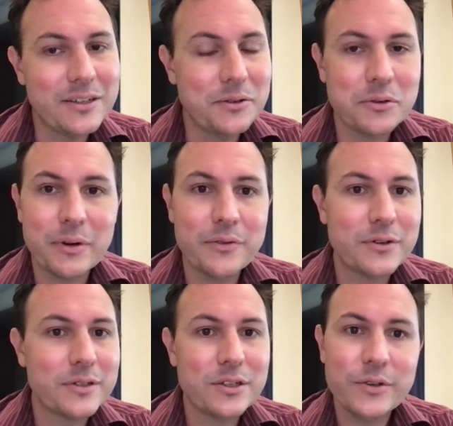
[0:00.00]
doing
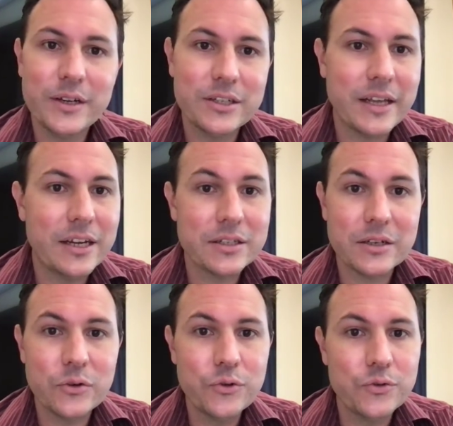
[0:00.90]
21st century
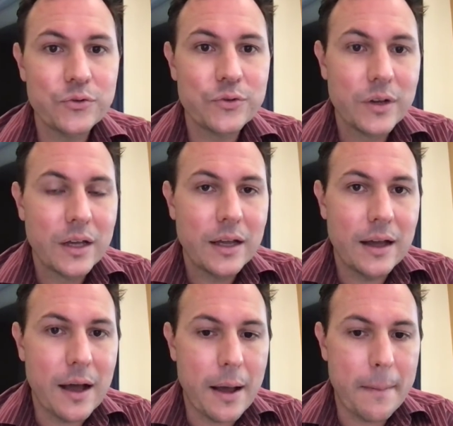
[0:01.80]
education,
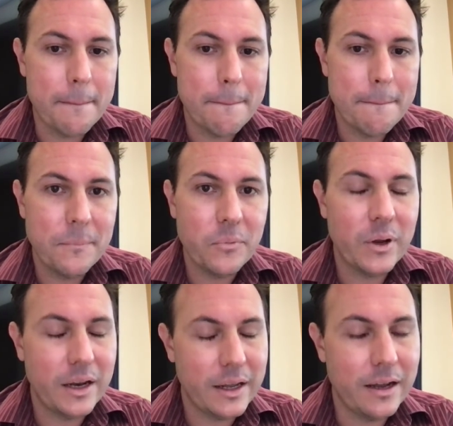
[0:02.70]
we
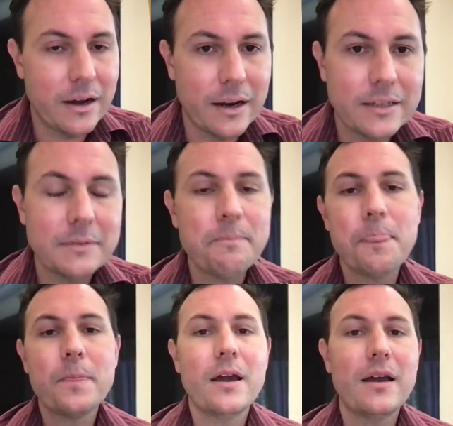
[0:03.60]
need to get on it.
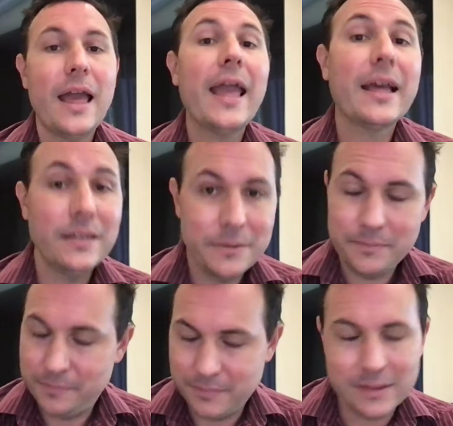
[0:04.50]
And
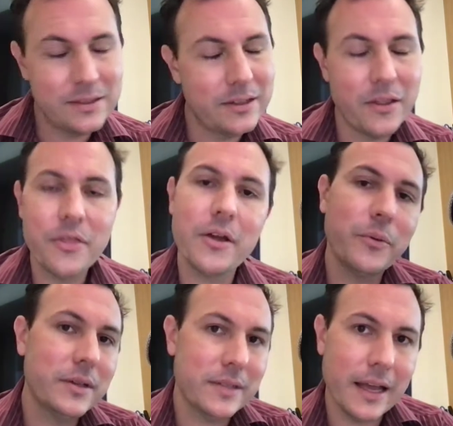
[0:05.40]
it's still a thing we
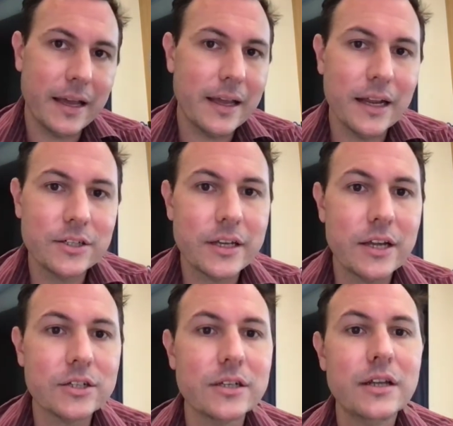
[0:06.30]
say in
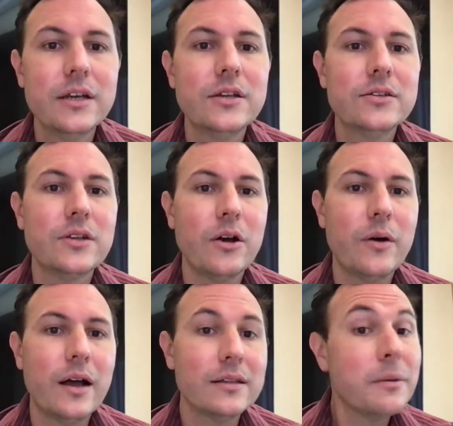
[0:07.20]
education. So
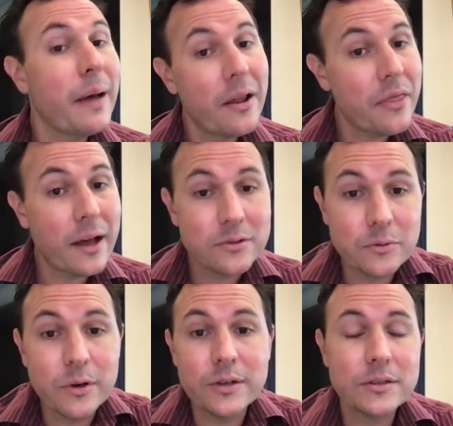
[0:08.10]
it's about 1,000
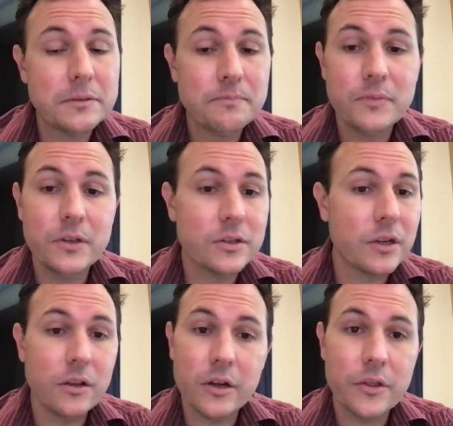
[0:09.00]
words. You're just going
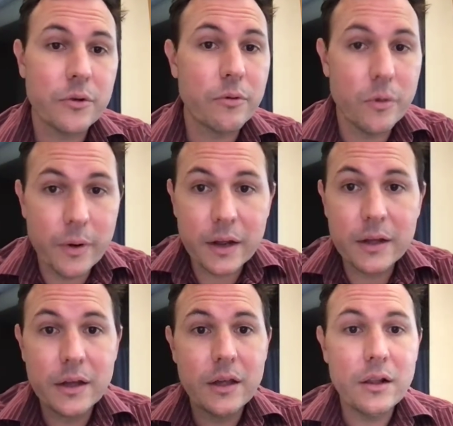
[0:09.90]
to look at the rubric,
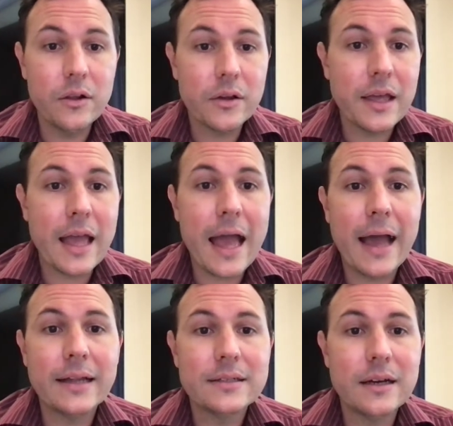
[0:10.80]
looking
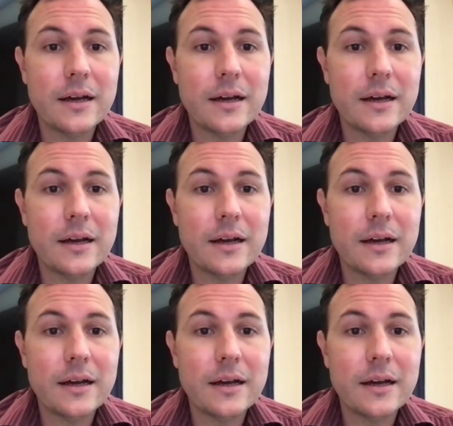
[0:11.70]
at